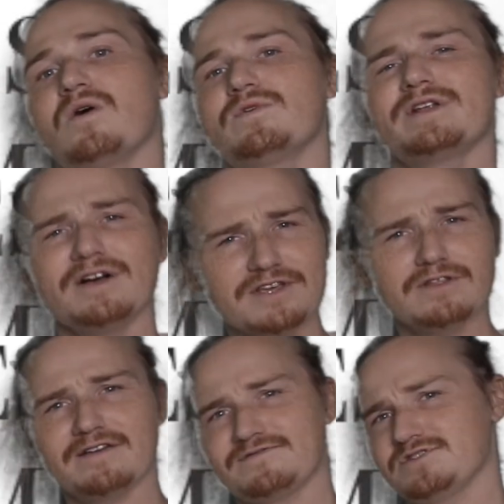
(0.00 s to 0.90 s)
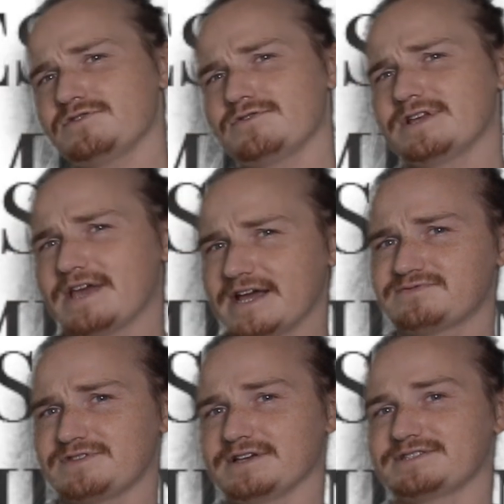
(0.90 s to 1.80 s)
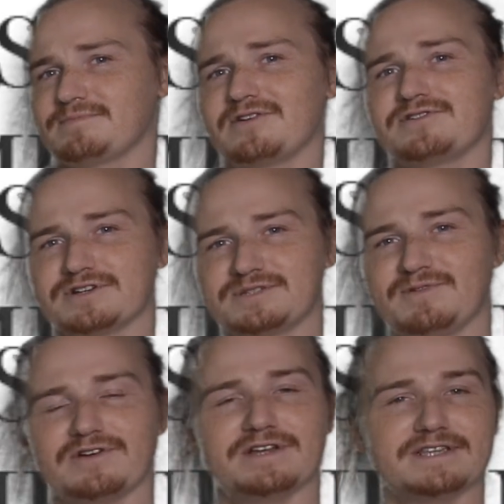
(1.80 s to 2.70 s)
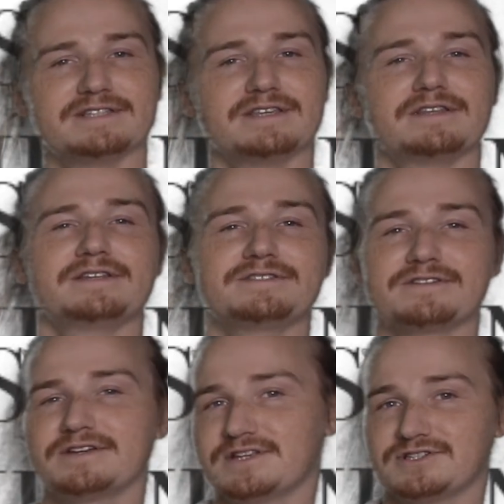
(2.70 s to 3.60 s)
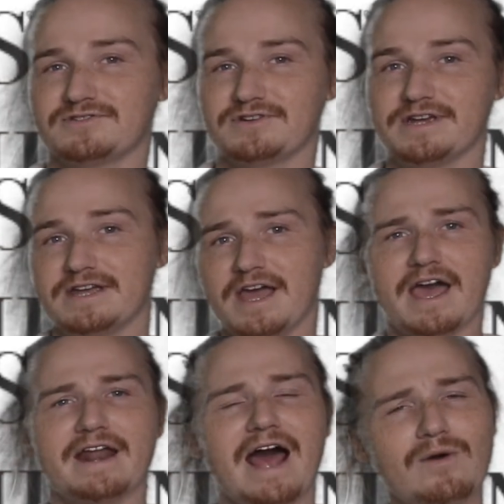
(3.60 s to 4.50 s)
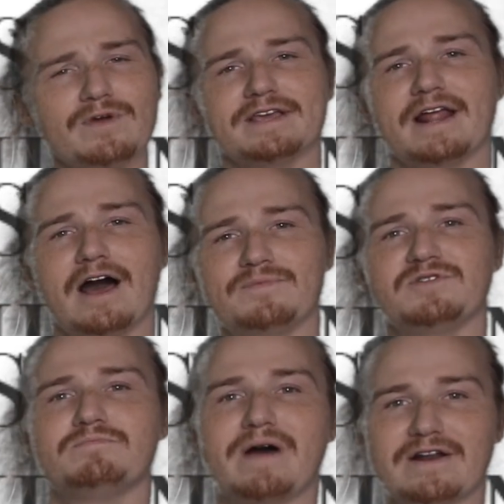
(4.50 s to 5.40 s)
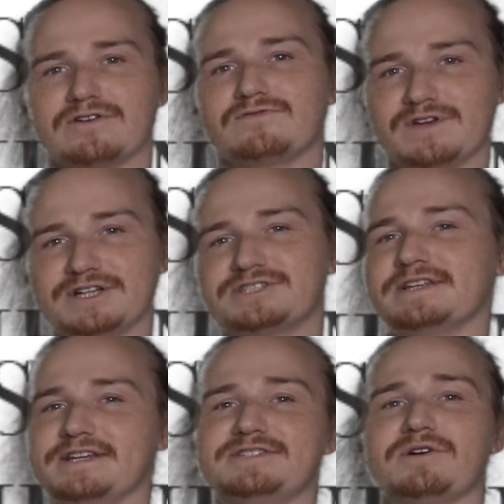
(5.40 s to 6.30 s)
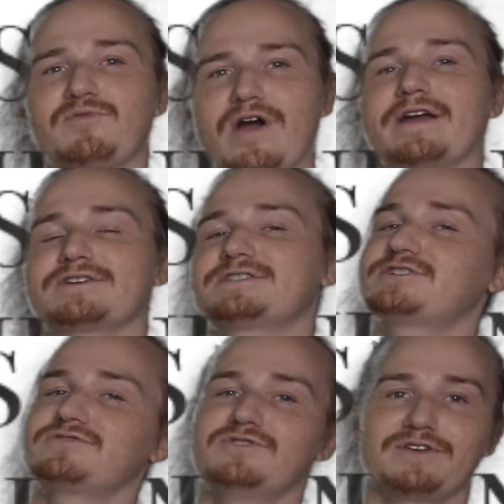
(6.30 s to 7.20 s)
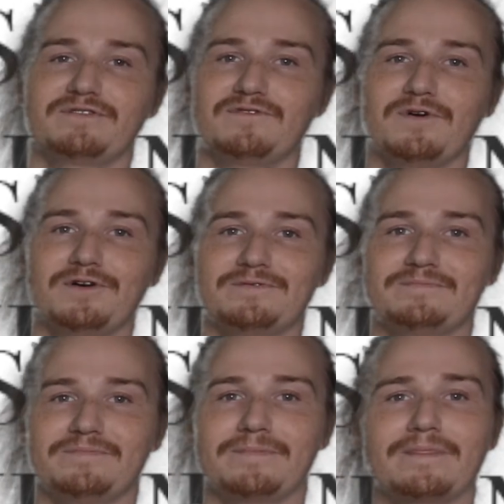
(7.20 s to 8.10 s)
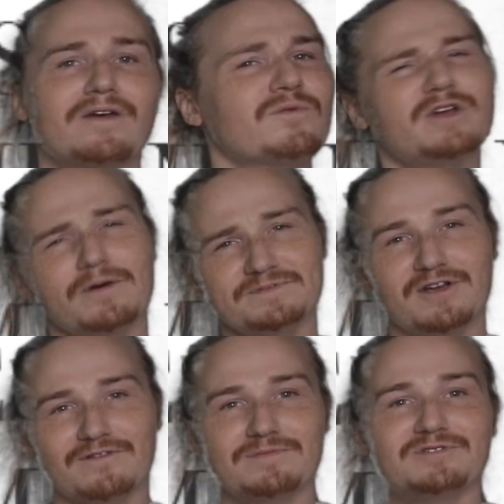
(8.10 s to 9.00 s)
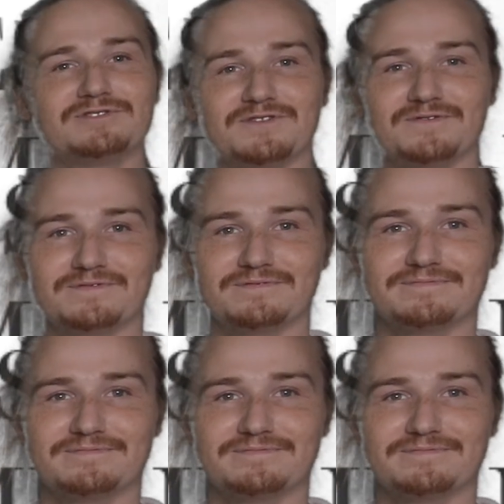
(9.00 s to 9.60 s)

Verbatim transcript: We'd also like for you to engage with us about your experiences in the diesel industry and how we can help you better reach the diesel products that you're looking for. We hope to hear from you soon.